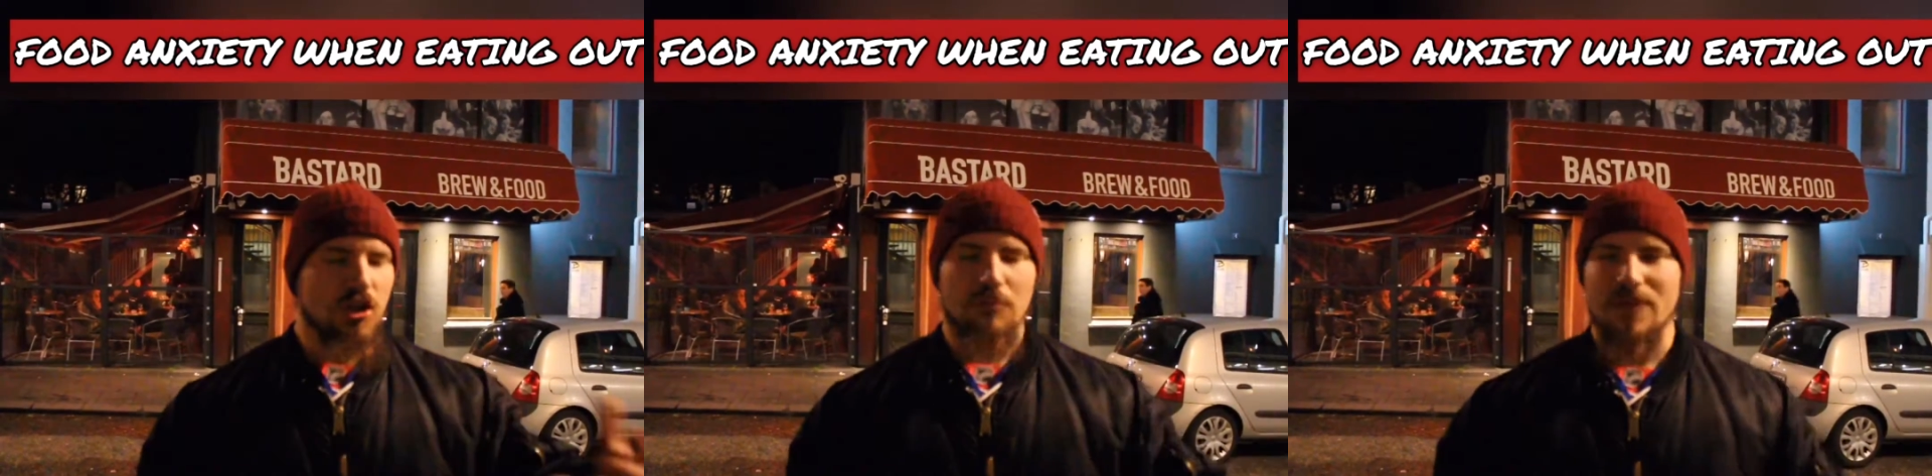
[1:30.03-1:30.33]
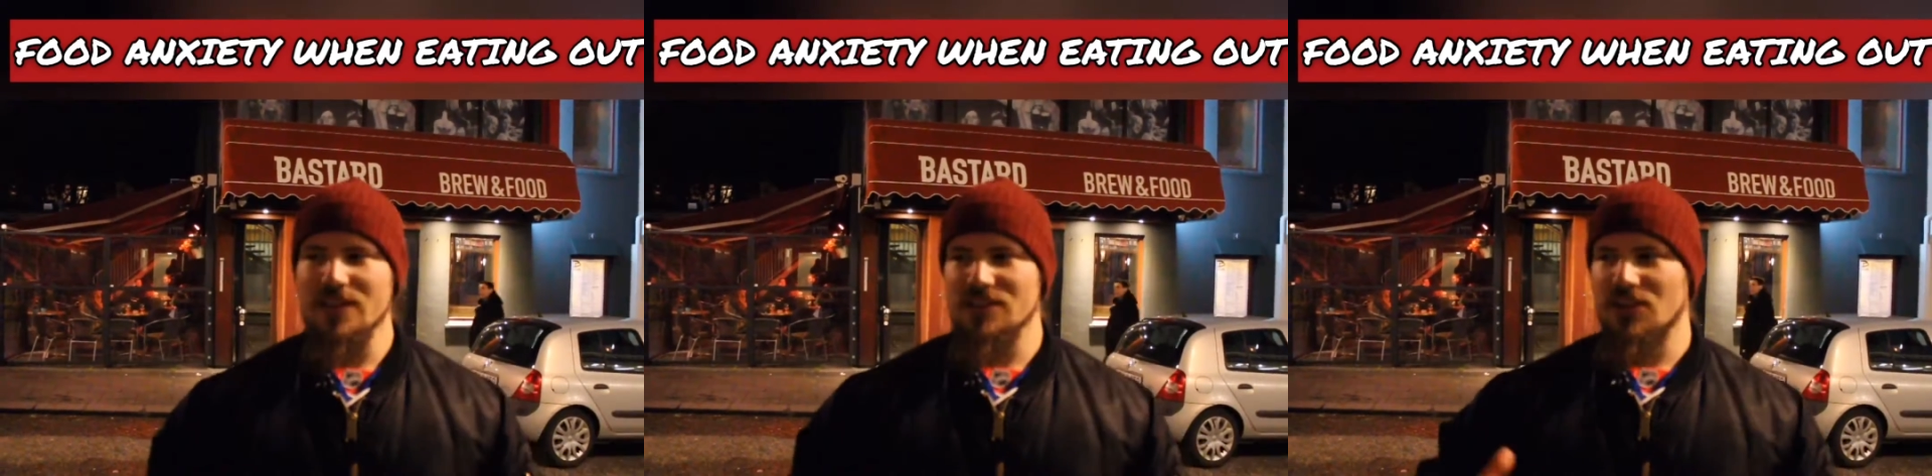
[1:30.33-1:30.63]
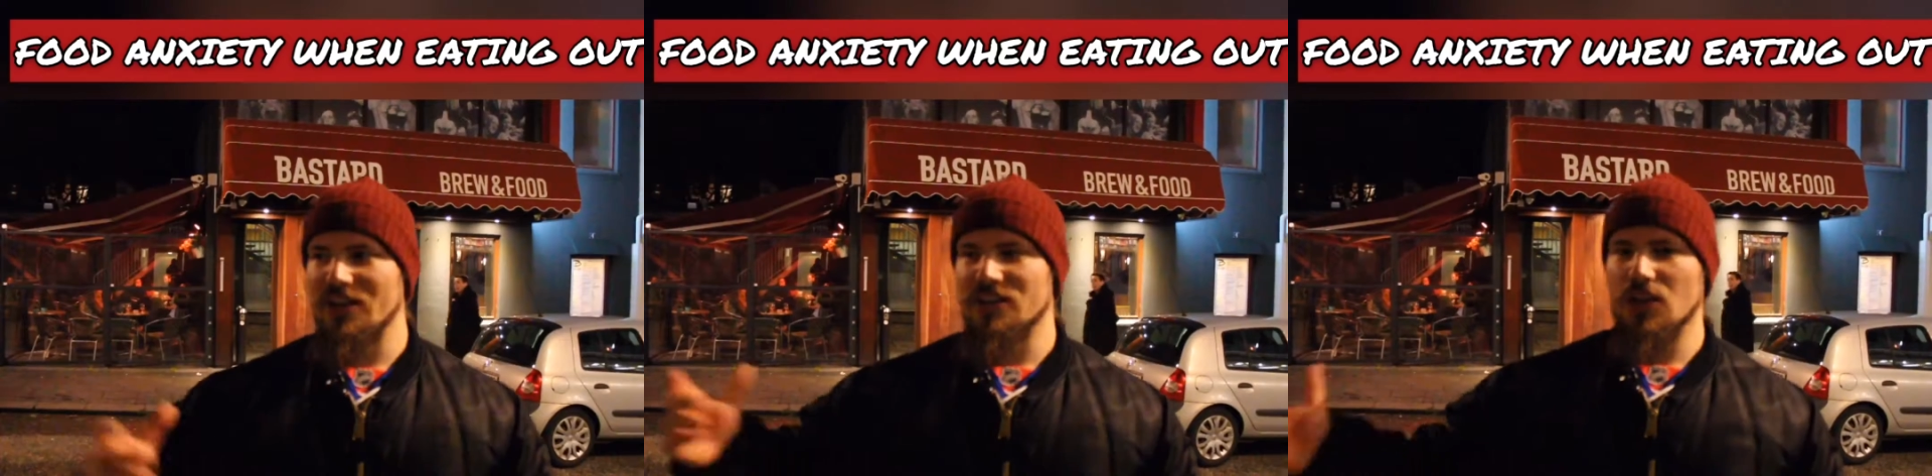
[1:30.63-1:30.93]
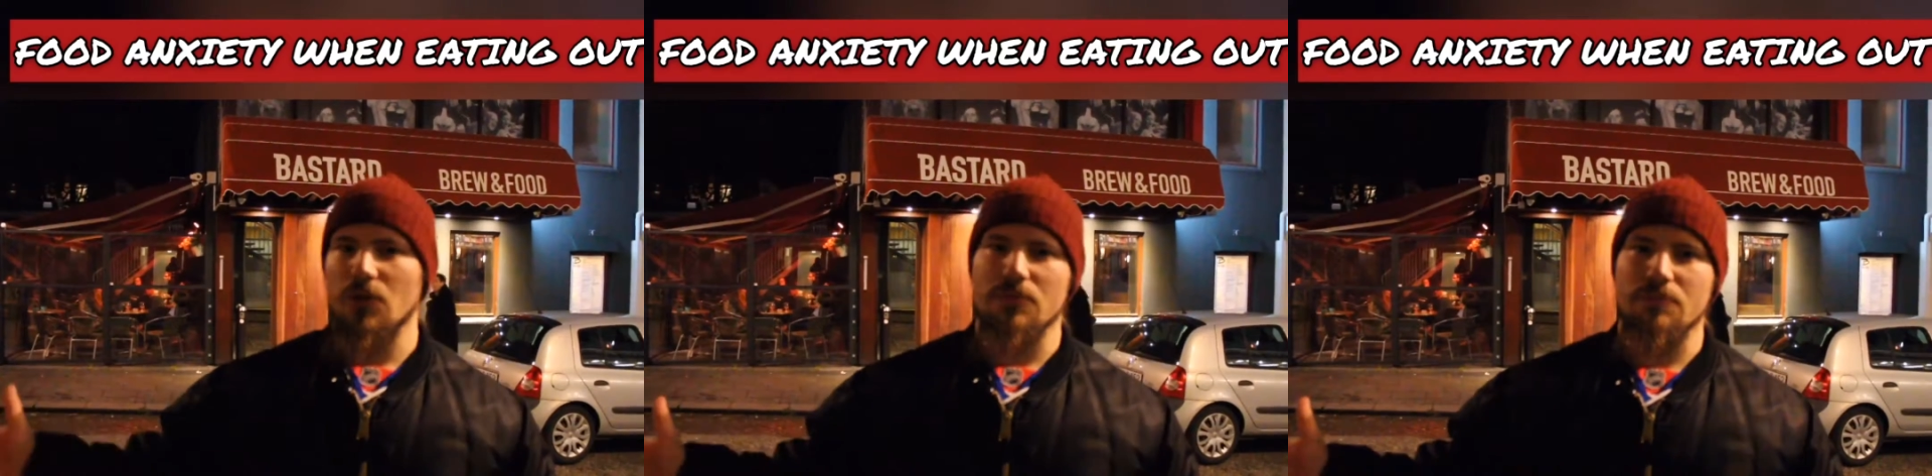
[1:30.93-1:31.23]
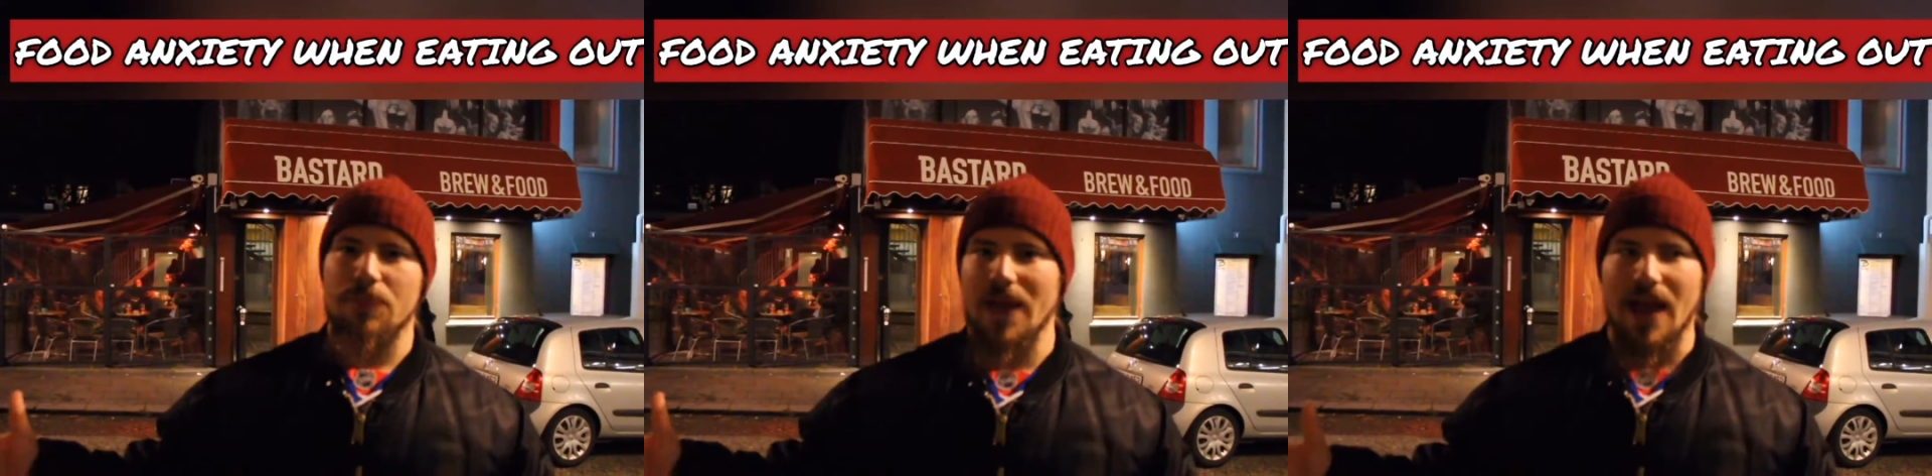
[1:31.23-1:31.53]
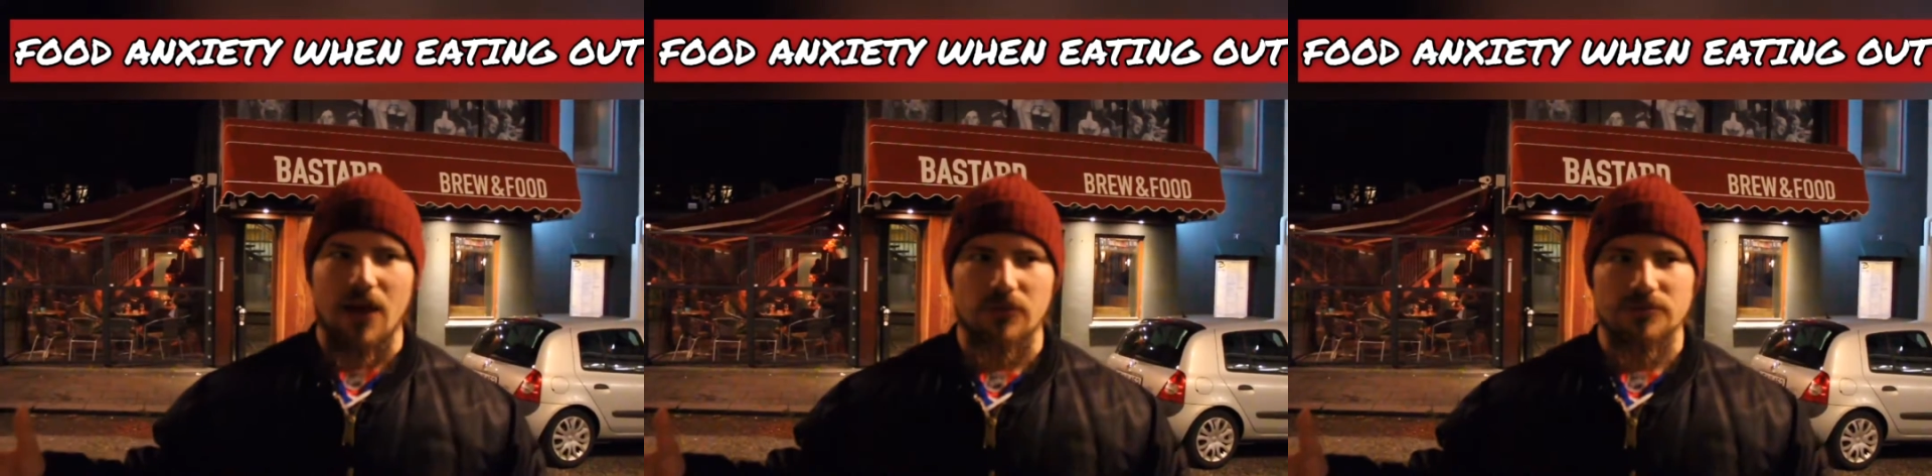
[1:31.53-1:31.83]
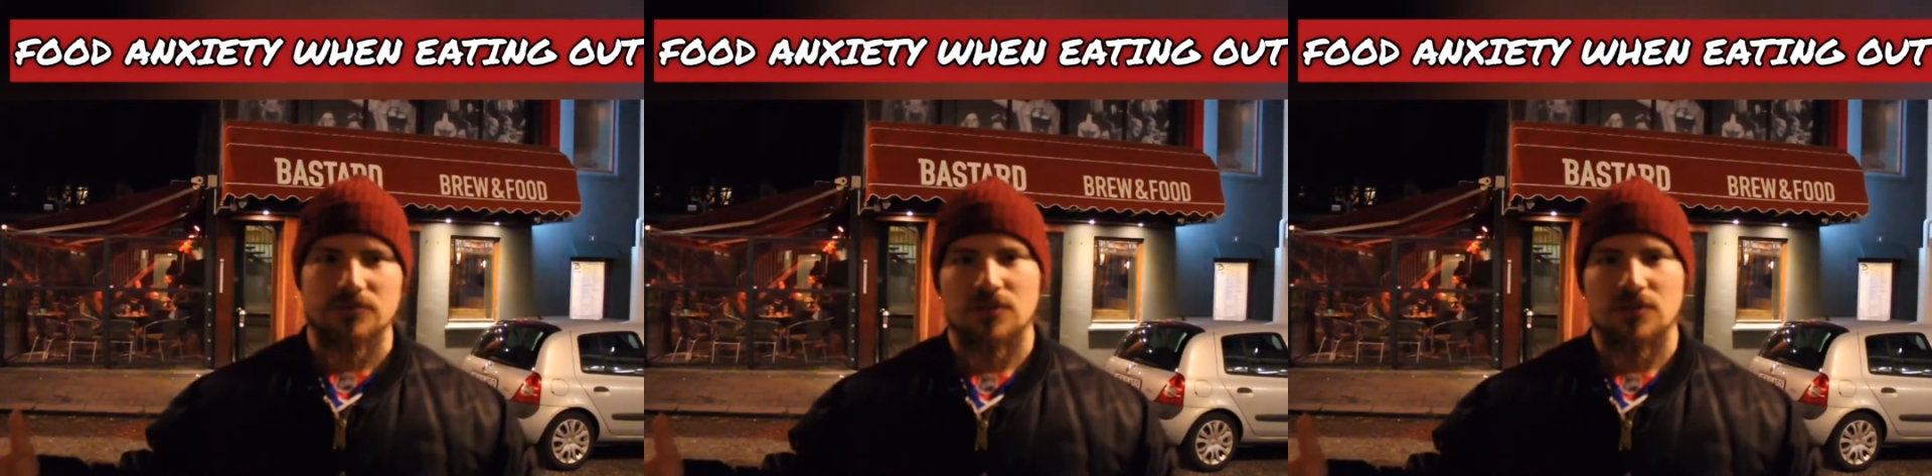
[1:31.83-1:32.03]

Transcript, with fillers: You don't mean you don't need to go and pig out